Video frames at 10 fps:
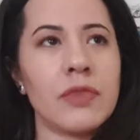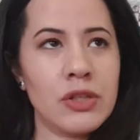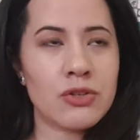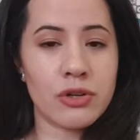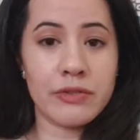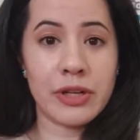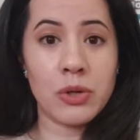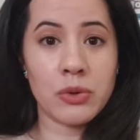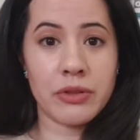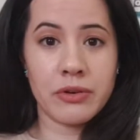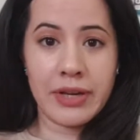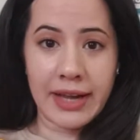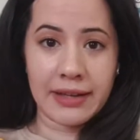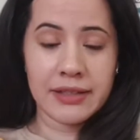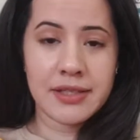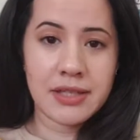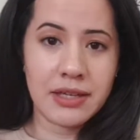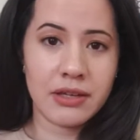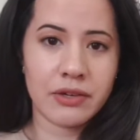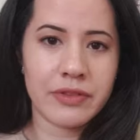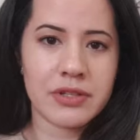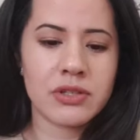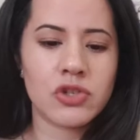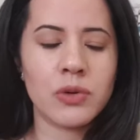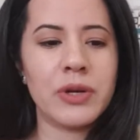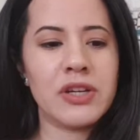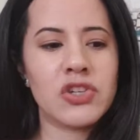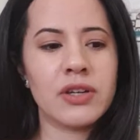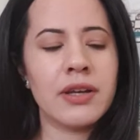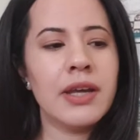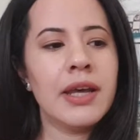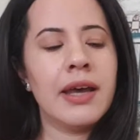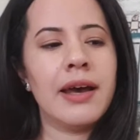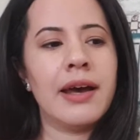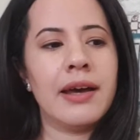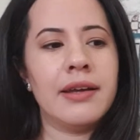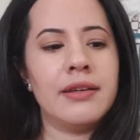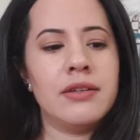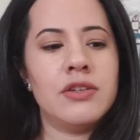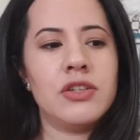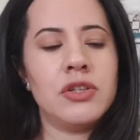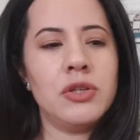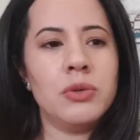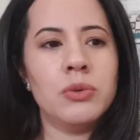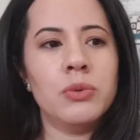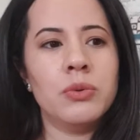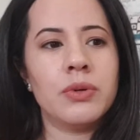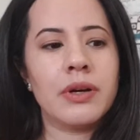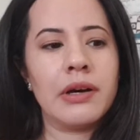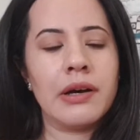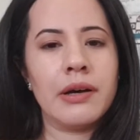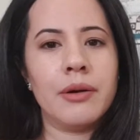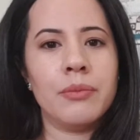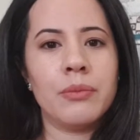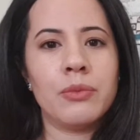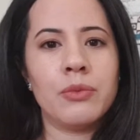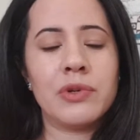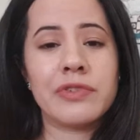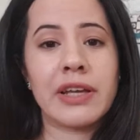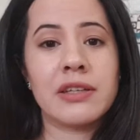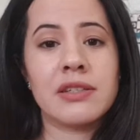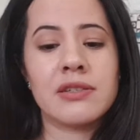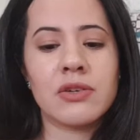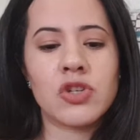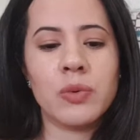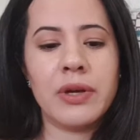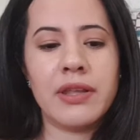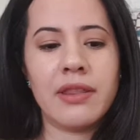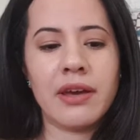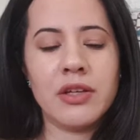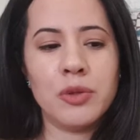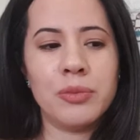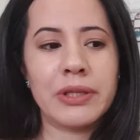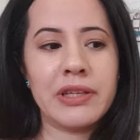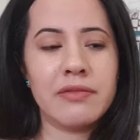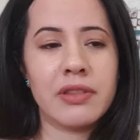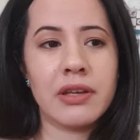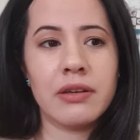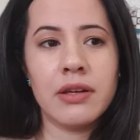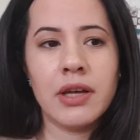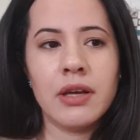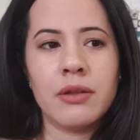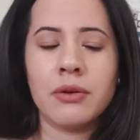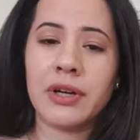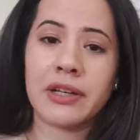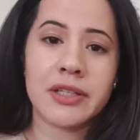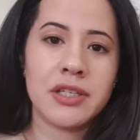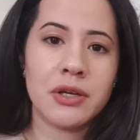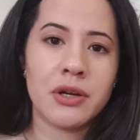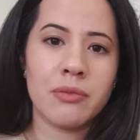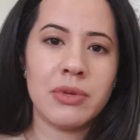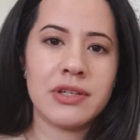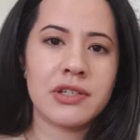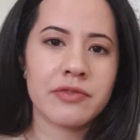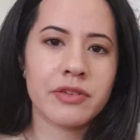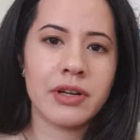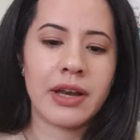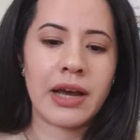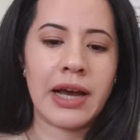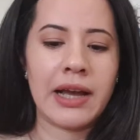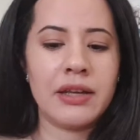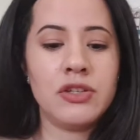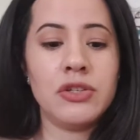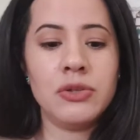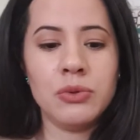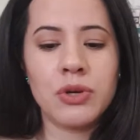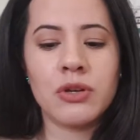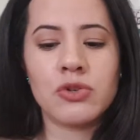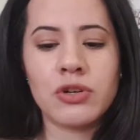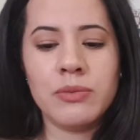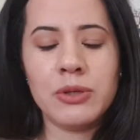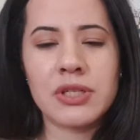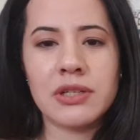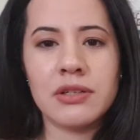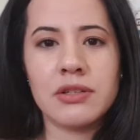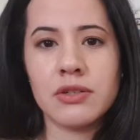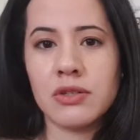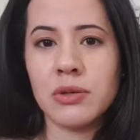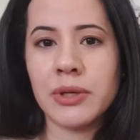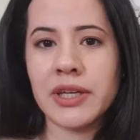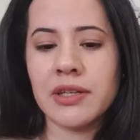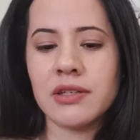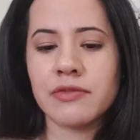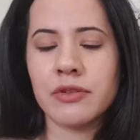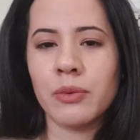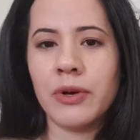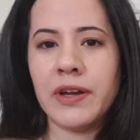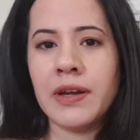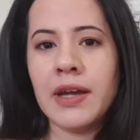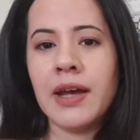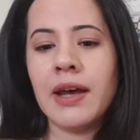you sort of ignore the reality of the situation, and you reflect in such a way that you believe that the reality could have been different had you contributed to it in a different way.